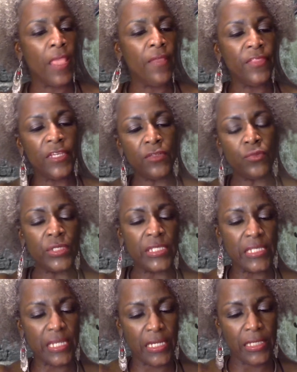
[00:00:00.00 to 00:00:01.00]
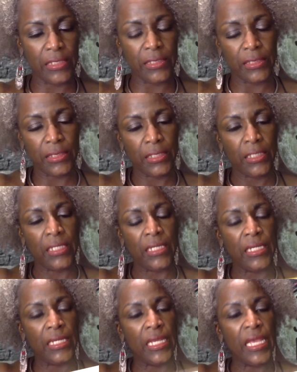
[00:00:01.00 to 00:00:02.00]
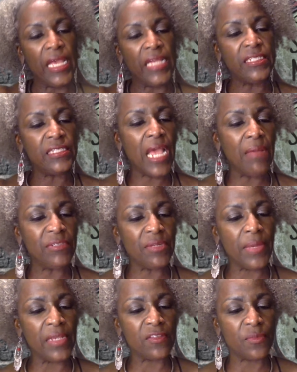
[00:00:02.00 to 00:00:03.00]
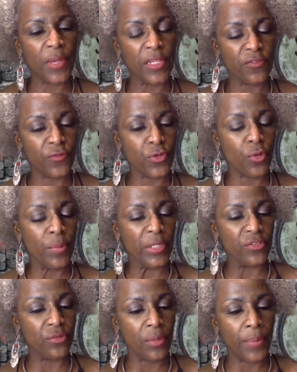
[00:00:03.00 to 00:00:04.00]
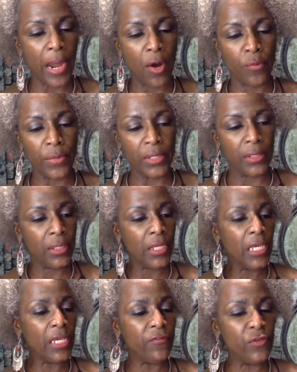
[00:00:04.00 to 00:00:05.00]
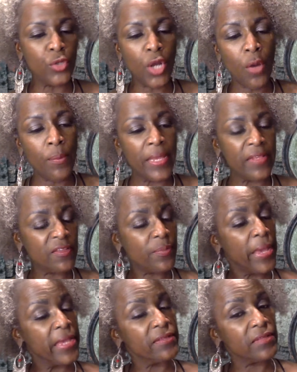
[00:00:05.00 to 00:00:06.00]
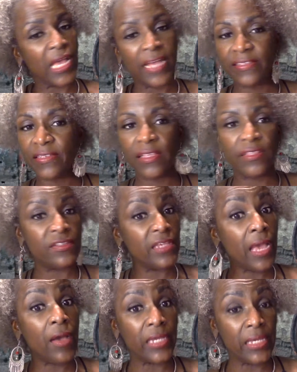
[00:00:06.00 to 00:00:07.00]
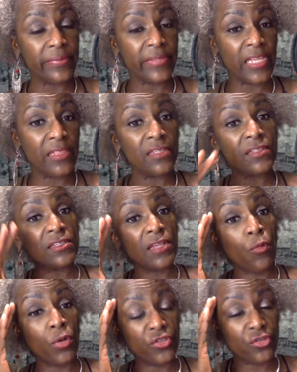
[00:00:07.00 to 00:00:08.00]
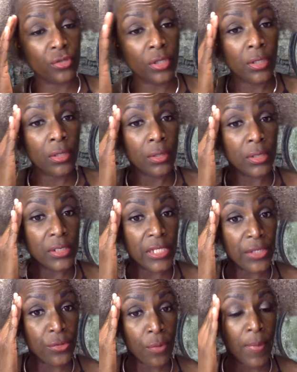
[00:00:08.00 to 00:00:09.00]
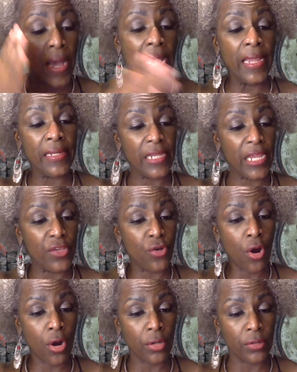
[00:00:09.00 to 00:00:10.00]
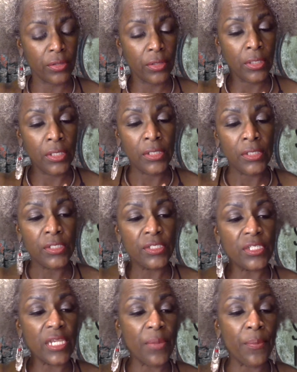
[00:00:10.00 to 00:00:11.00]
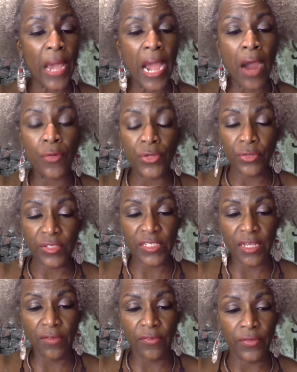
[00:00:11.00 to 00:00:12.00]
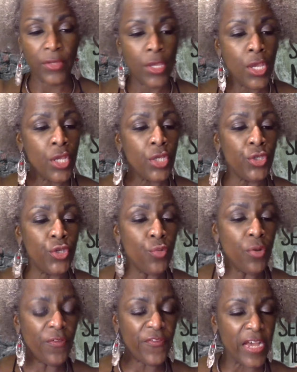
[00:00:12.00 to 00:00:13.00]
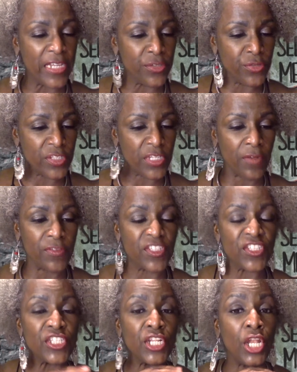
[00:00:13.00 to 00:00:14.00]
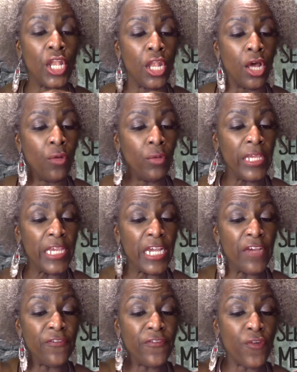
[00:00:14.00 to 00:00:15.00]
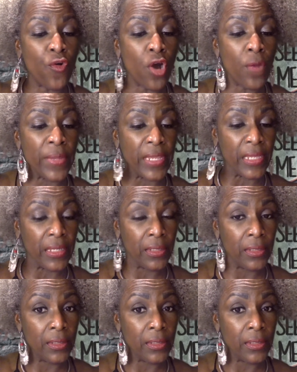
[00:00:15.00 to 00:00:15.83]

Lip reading: This one says, it's time to make space for your mental empowerment. If you don't make space, I say, see how I keep saying this? Because I want you in your mind and your heart to empower yourself. You will find yourself slowly conforming